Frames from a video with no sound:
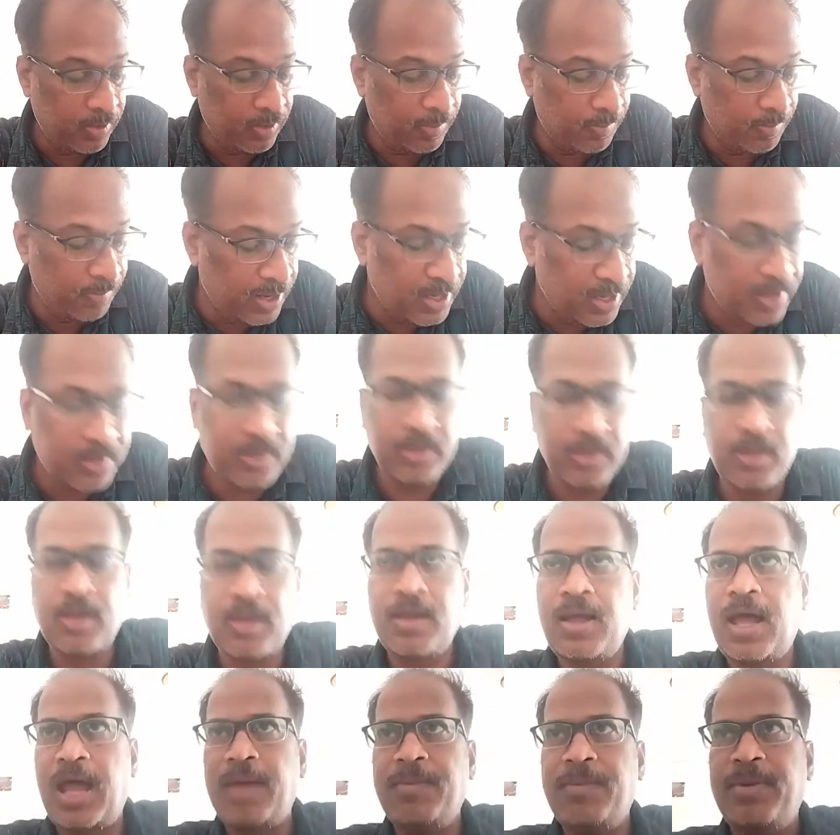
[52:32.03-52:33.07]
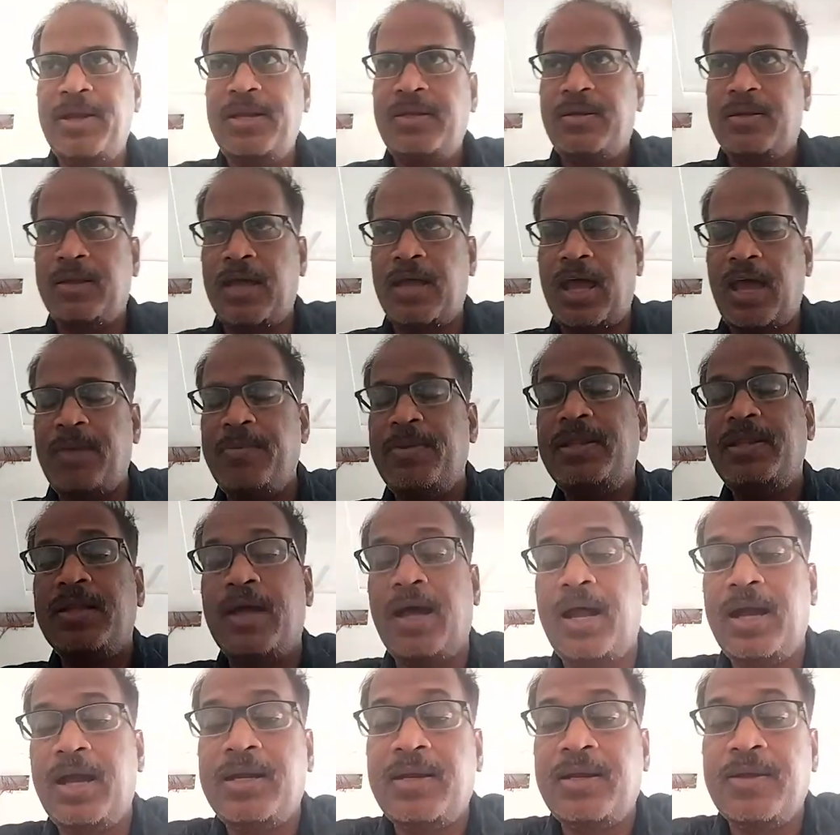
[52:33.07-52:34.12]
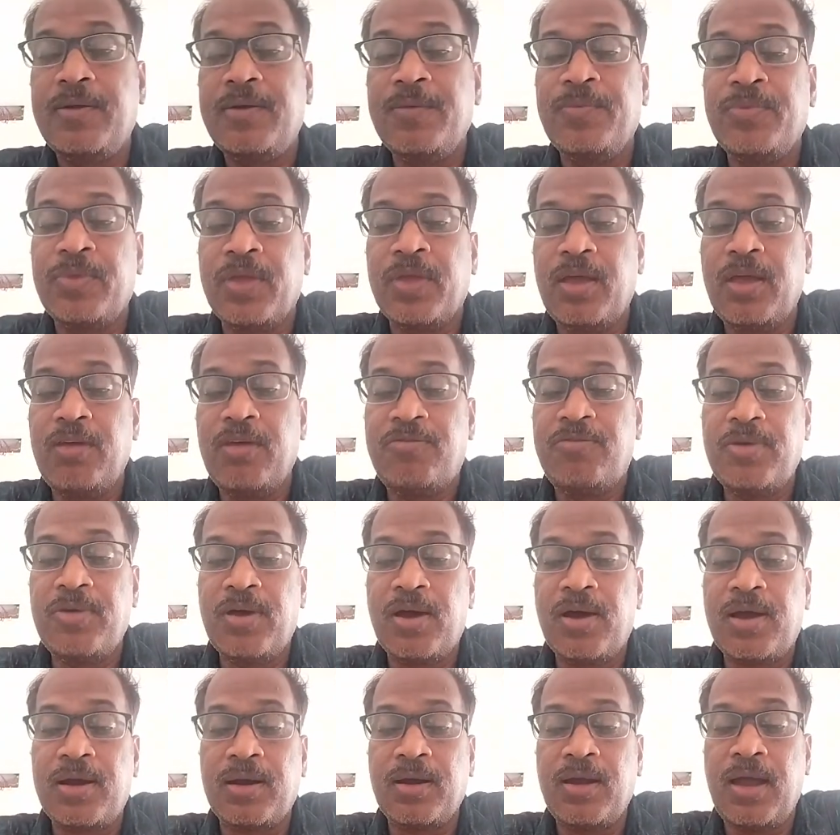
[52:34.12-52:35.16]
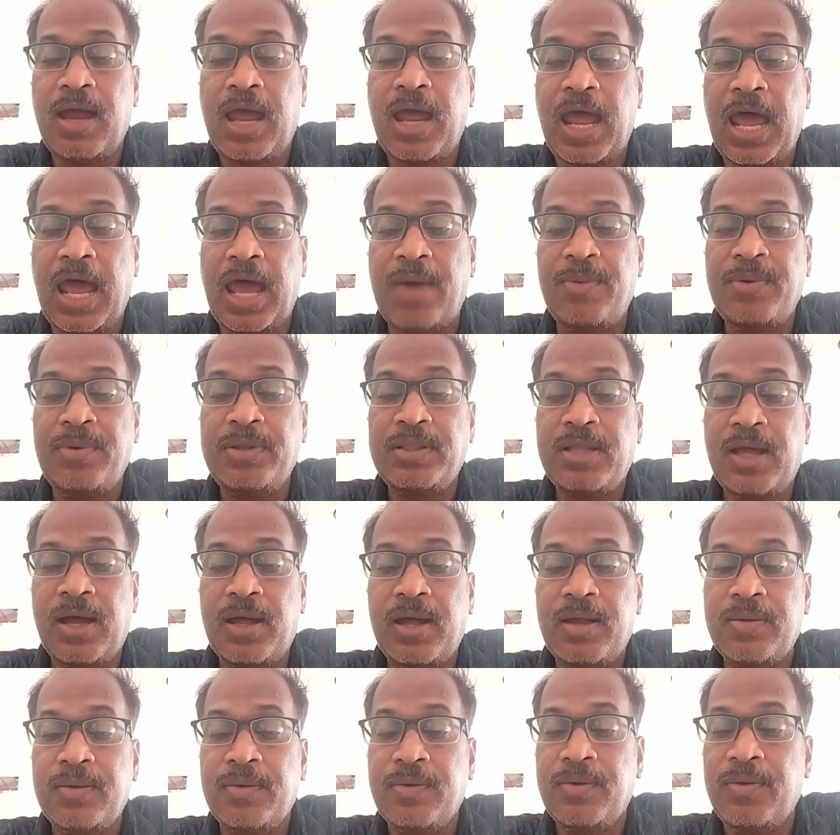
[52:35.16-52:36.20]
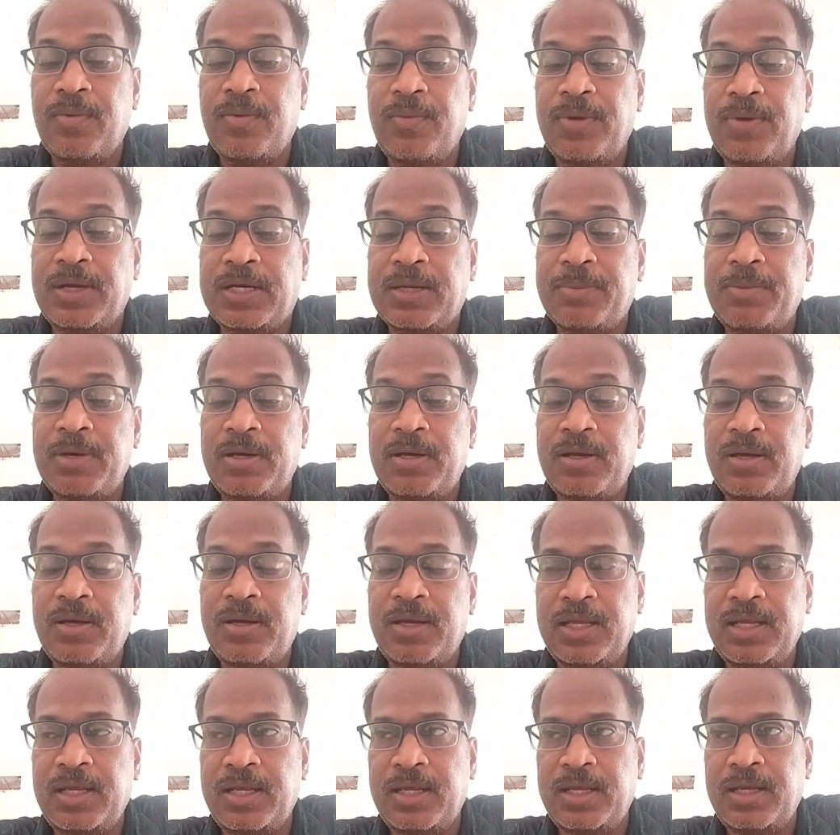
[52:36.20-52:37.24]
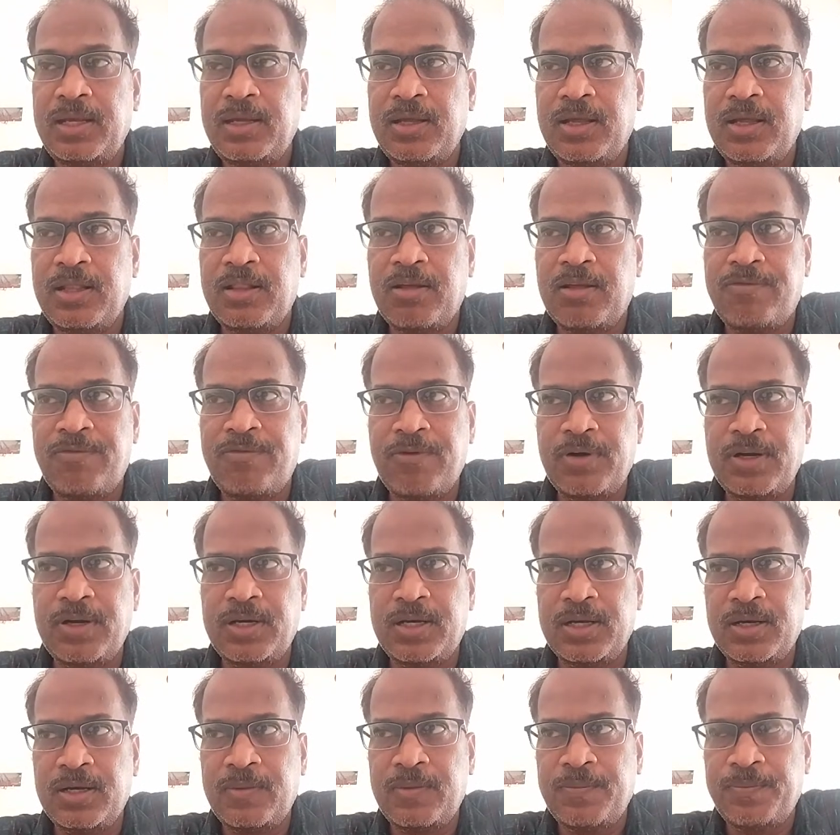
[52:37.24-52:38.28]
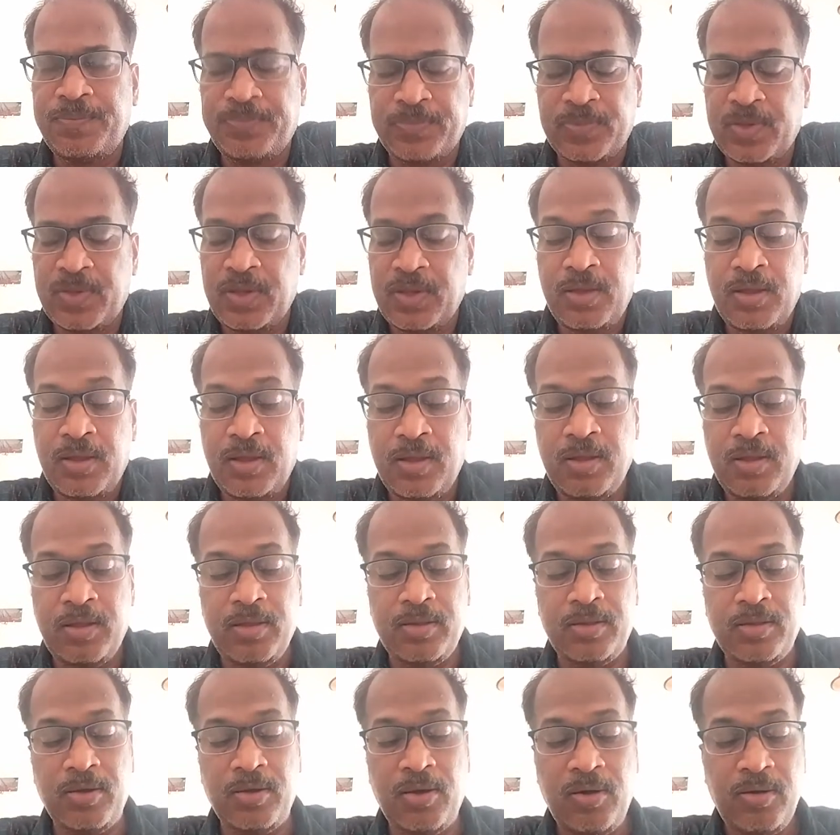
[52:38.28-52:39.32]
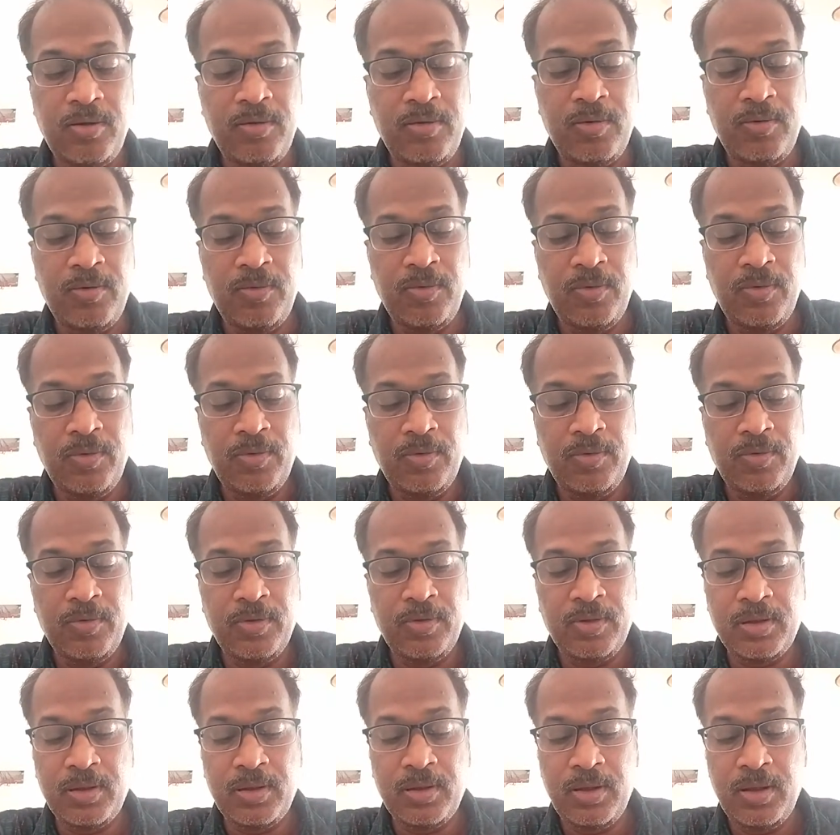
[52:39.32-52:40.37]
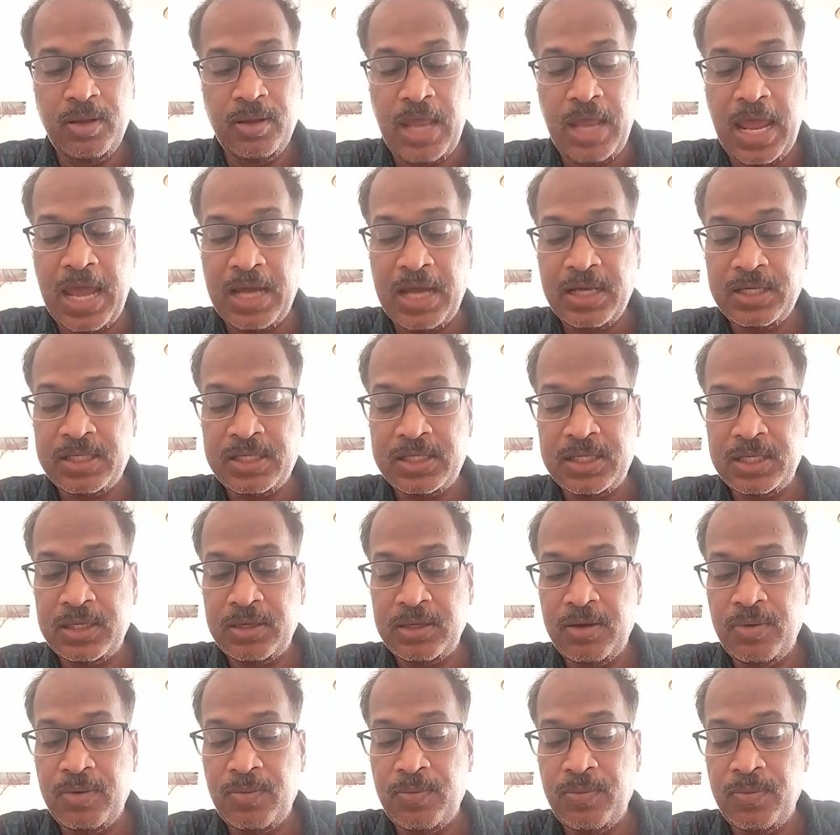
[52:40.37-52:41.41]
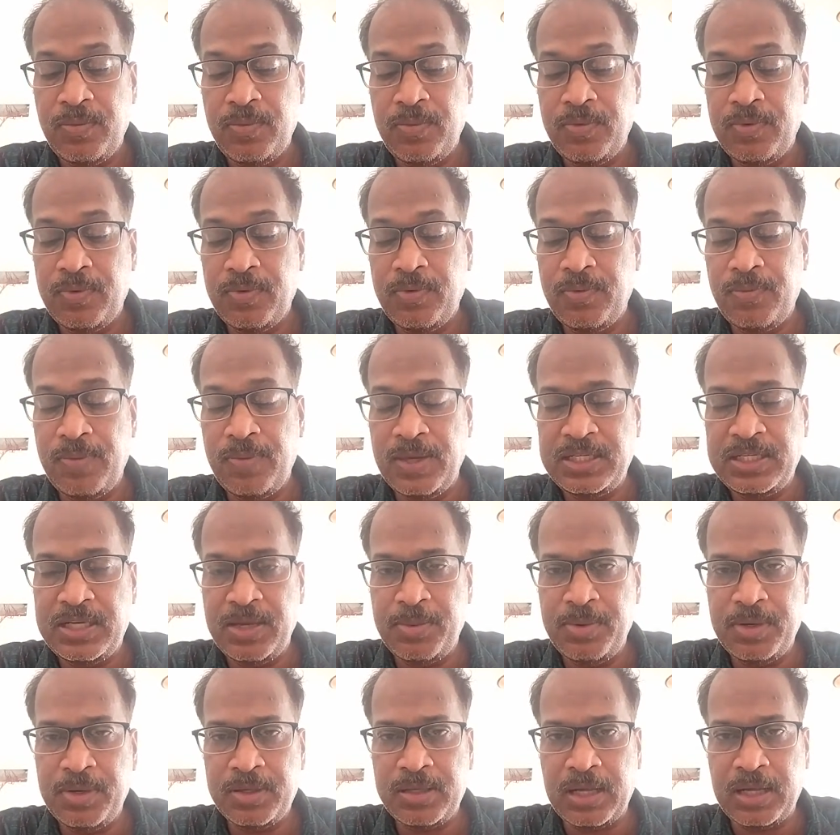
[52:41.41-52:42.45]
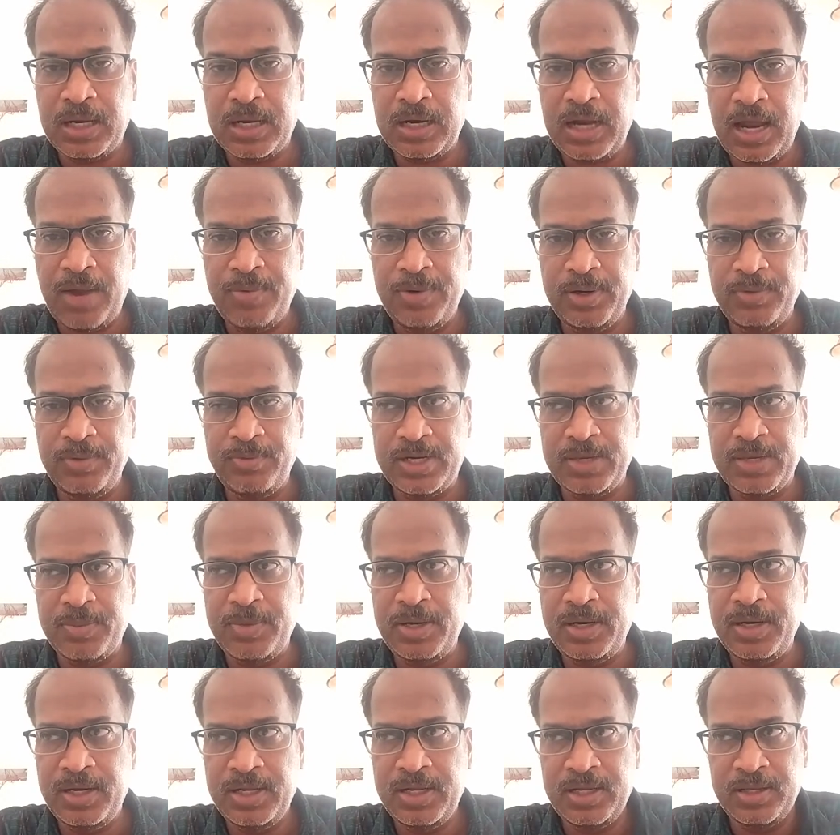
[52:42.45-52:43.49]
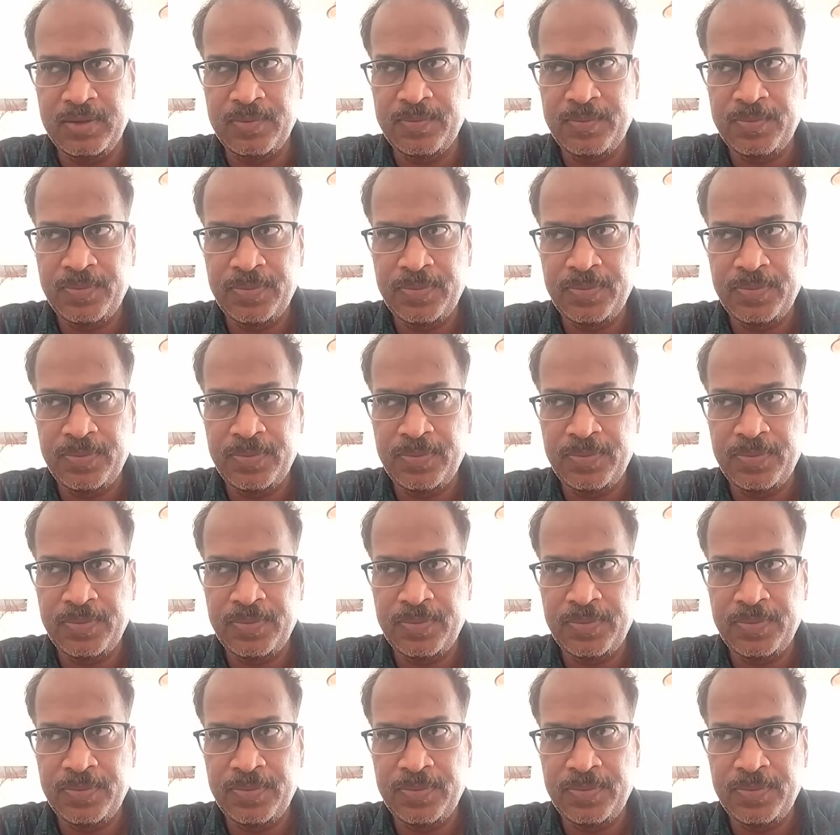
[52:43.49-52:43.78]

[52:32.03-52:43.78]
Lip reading: means I mean that if you are having the vitamin D in the food, so eggs, vegetables are having vitamin D.